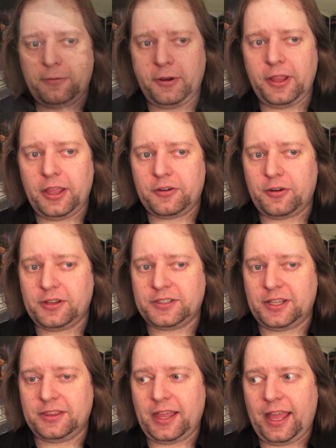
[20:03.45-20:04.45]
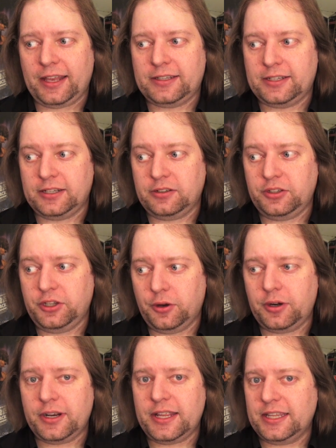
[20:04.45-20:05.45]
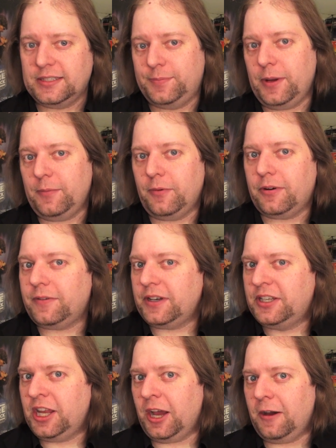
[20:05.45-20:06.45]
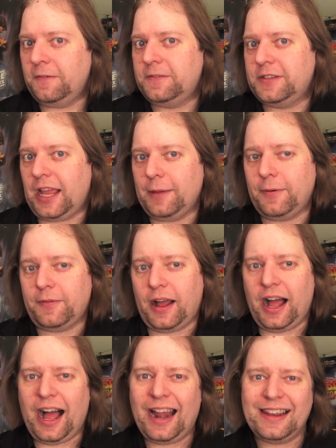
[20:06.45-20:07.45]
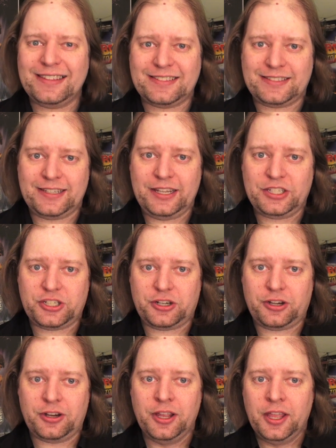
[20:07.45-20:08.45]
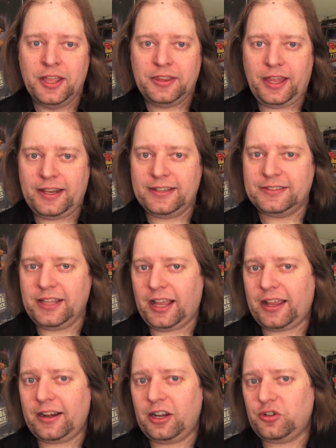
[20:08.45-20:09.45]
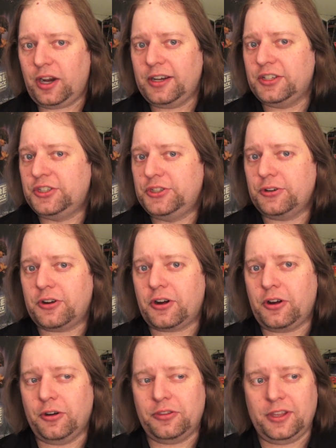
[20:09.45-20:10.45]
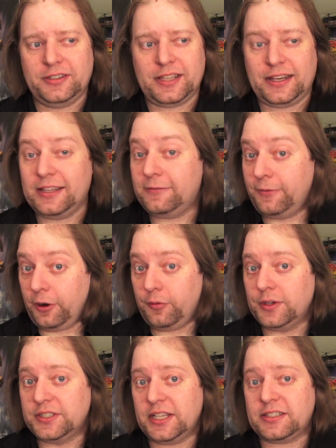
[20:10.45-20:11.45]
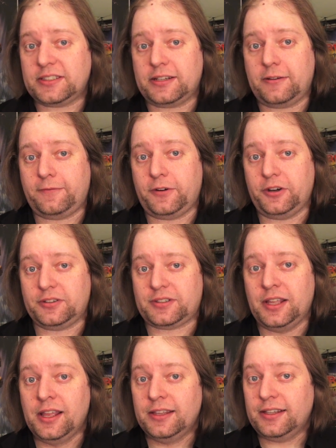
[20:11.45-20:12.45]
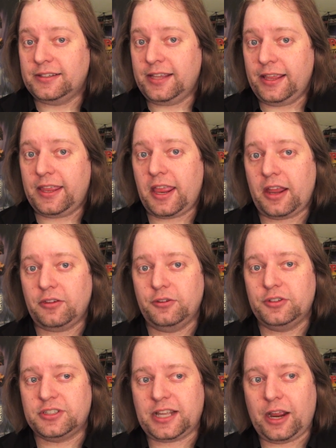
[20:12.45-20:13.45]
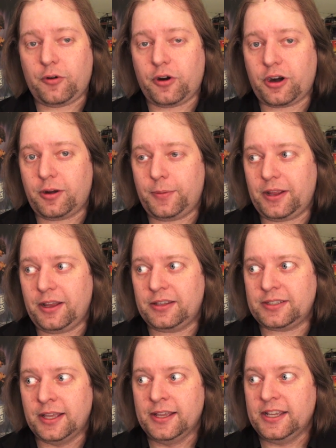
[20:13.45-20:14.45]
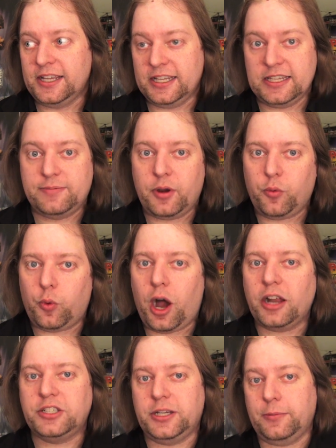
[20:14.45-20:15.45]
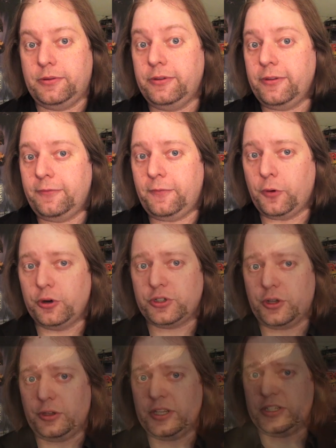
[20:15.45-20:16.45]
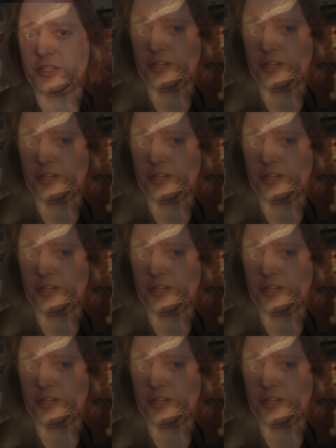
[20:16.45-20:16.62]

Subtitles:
very interesting that Yoda is a bit more of a tough type of honest teacher, that he's not going to try to sugarcoat things, that he's very resistant at first to taking on Luke Skywalker because he's been watching him through the Force all these